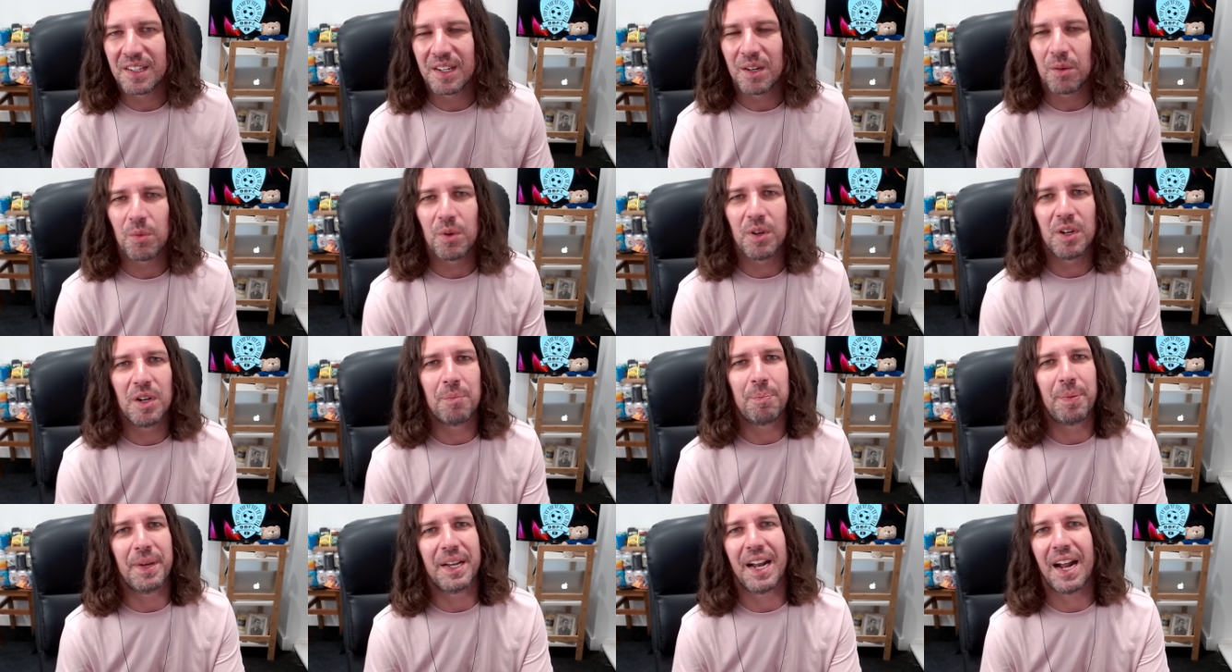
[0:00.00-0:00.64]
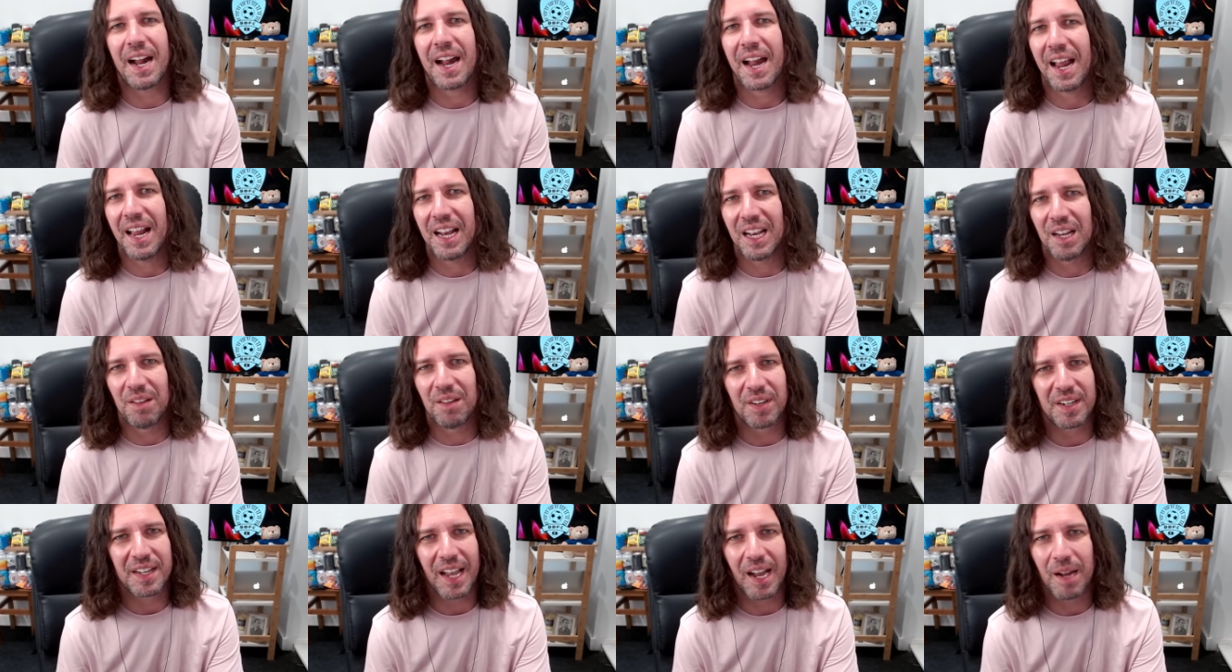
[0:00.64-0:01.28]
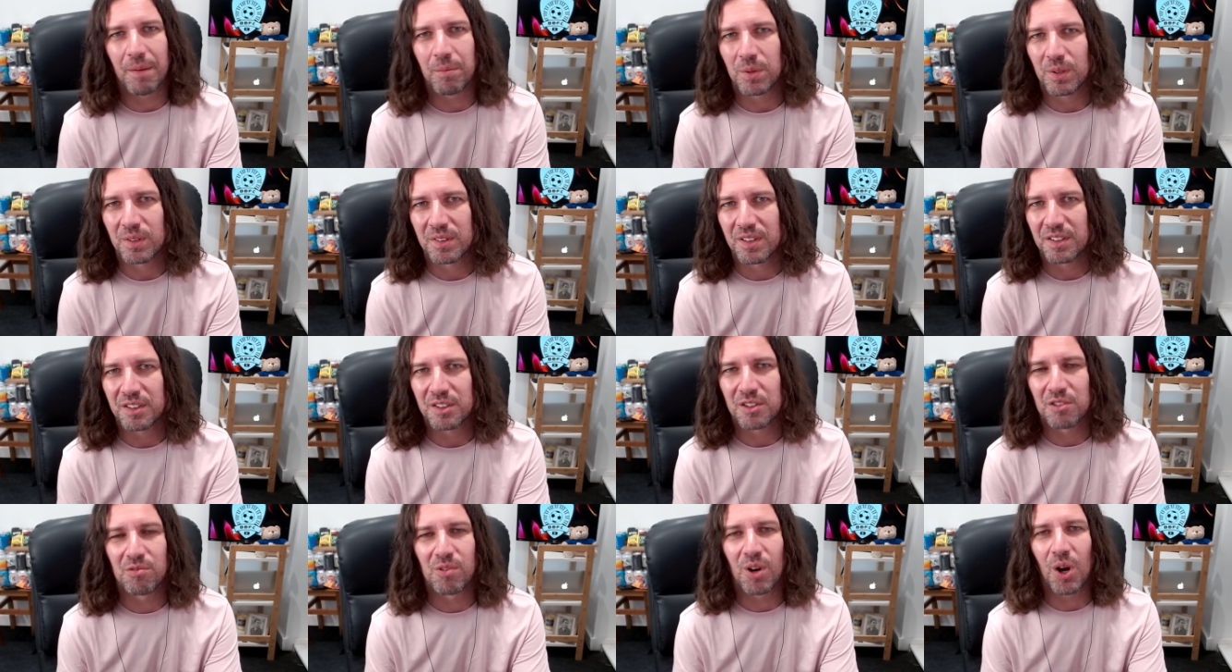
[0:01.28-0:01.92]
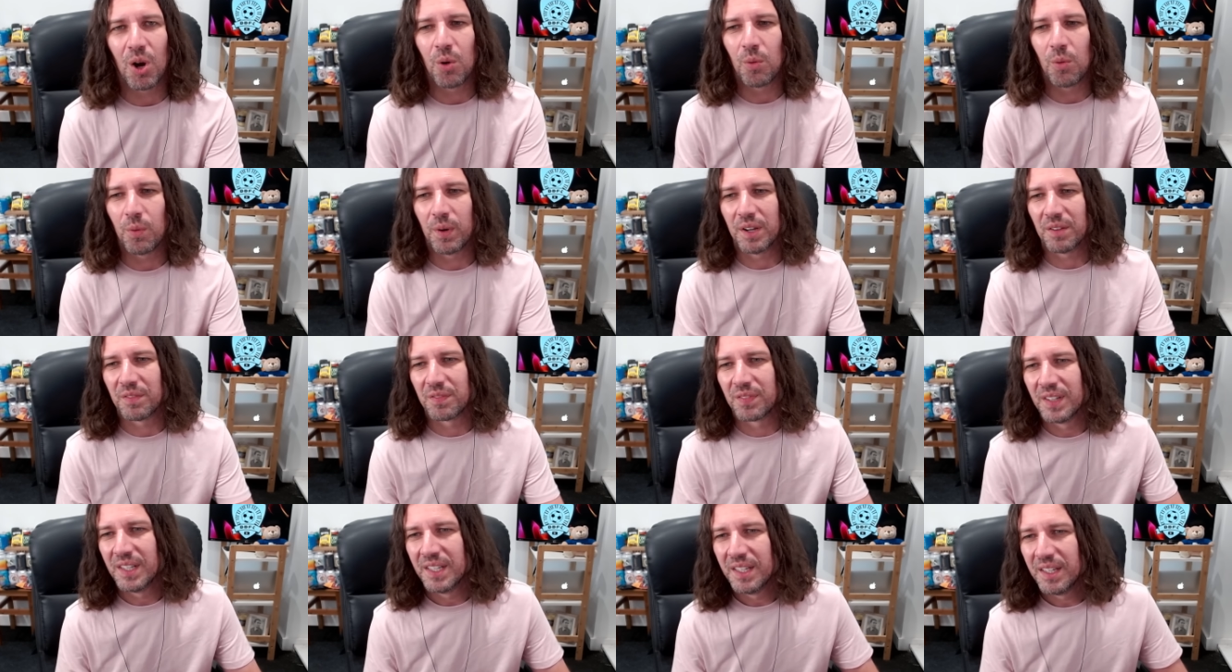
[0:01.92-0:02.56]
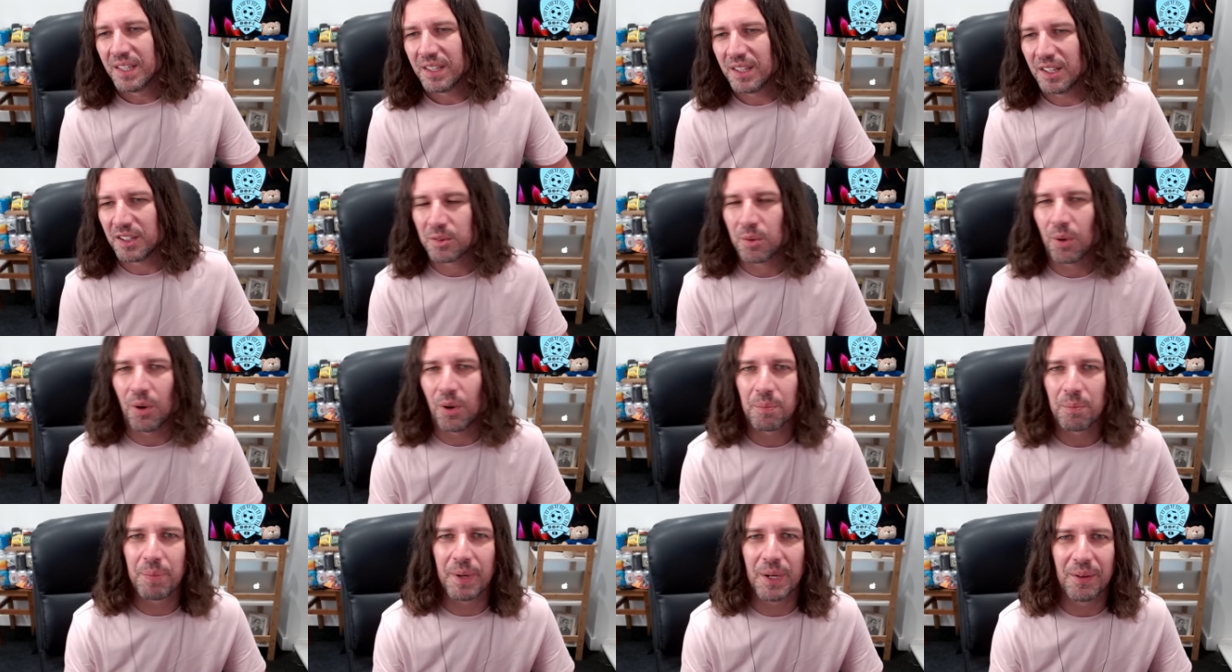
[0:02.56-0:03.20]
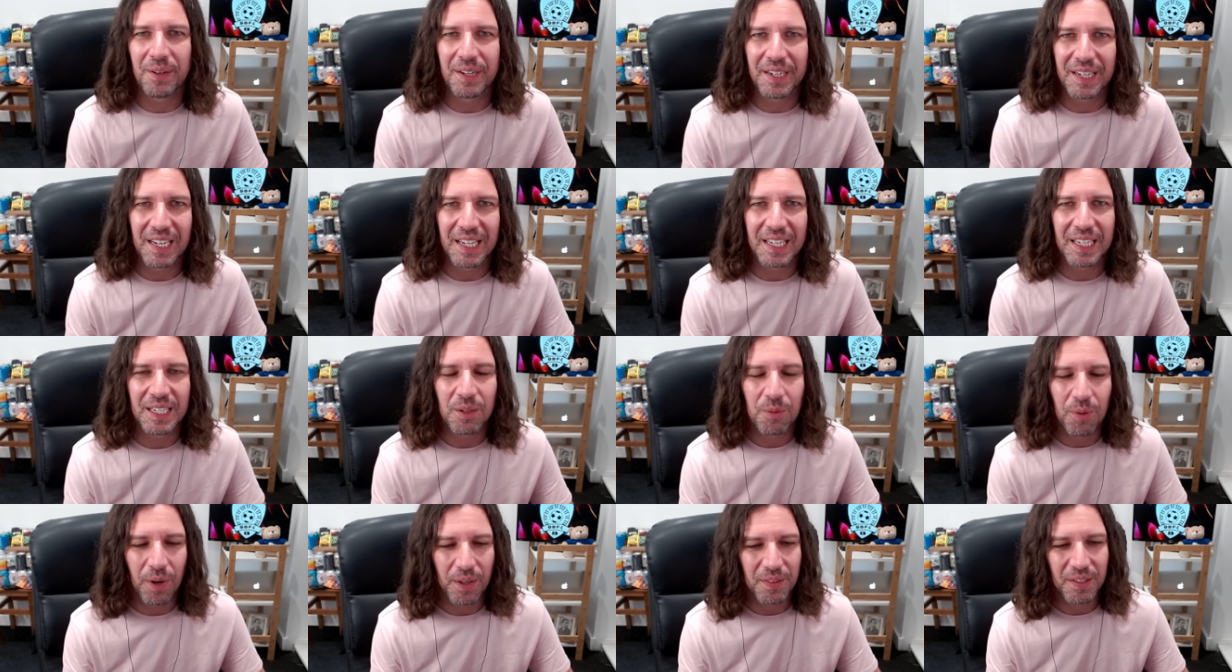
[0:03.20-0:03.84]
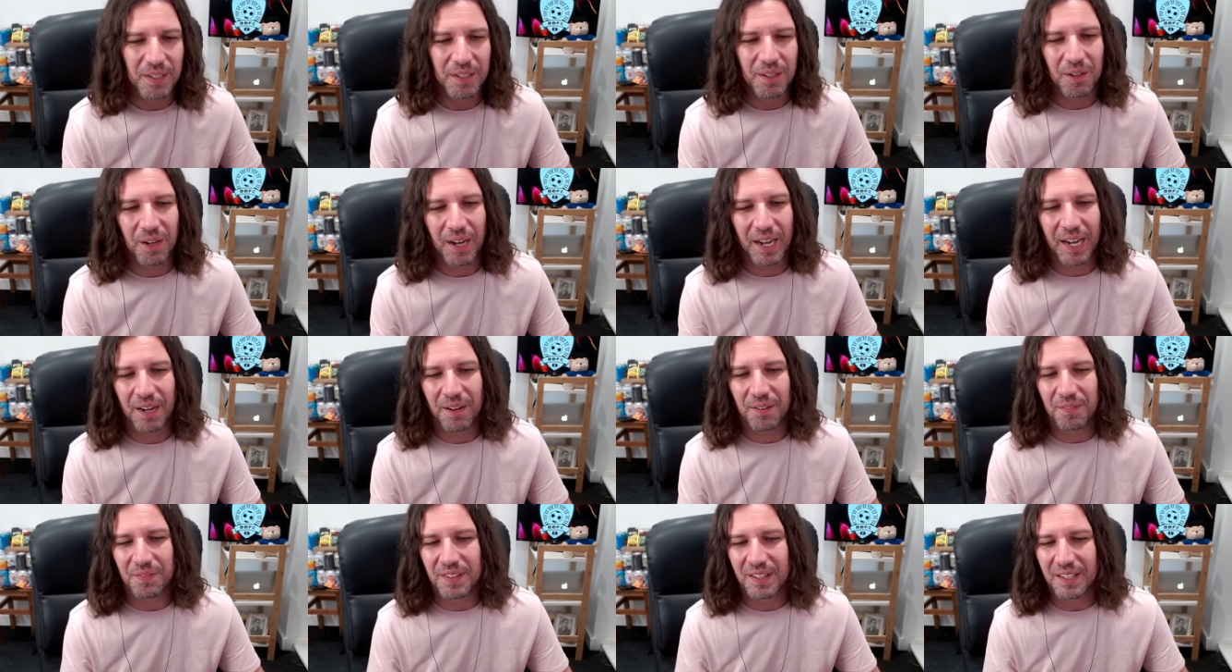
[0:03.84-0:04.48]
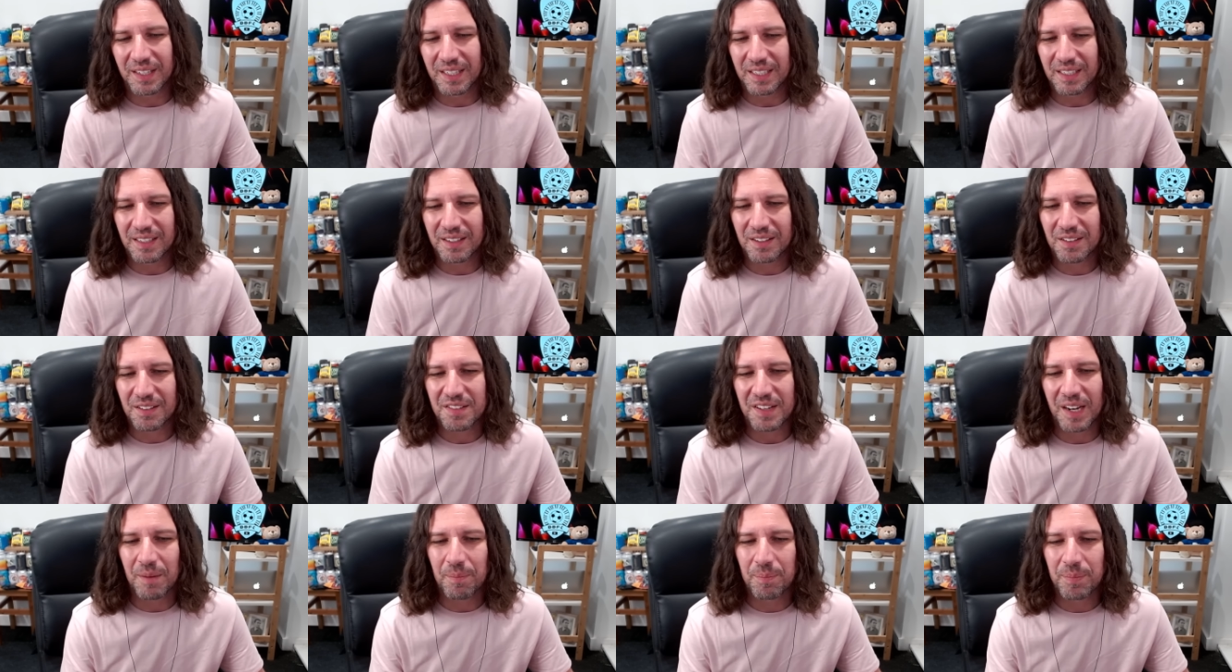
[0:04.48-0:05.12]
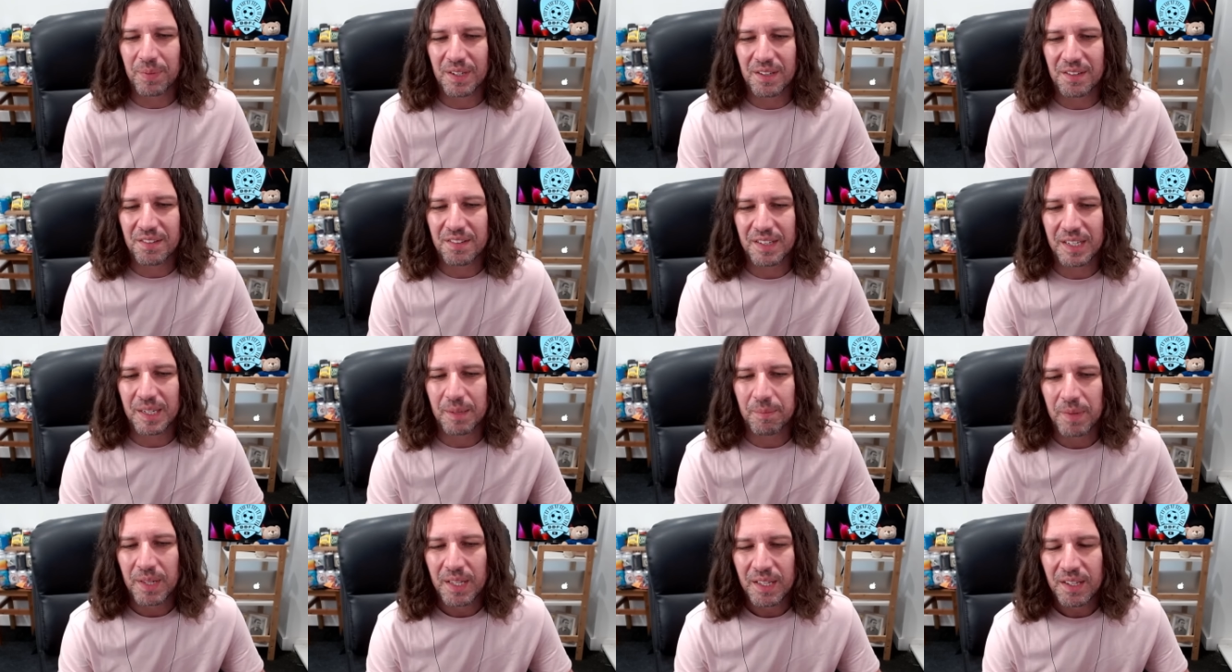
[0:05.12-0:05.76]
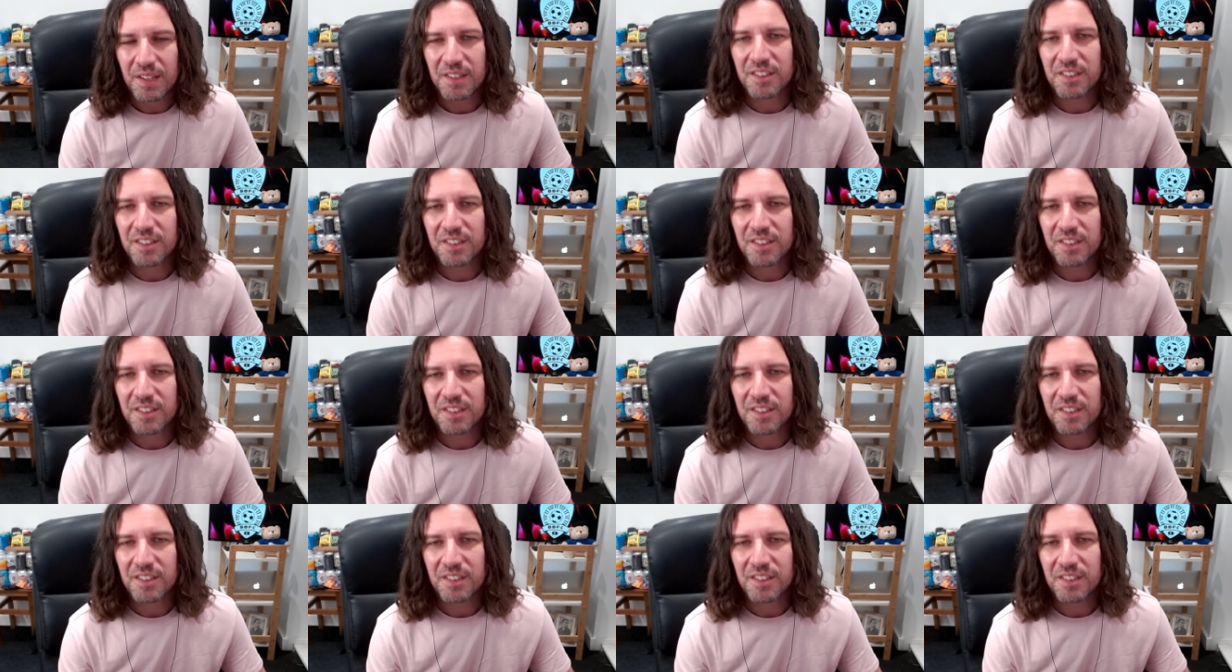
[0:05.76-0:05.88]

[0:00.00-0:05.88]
It would have been a hell of a gamble just to roll with the squad built in League One that got out of the Championship.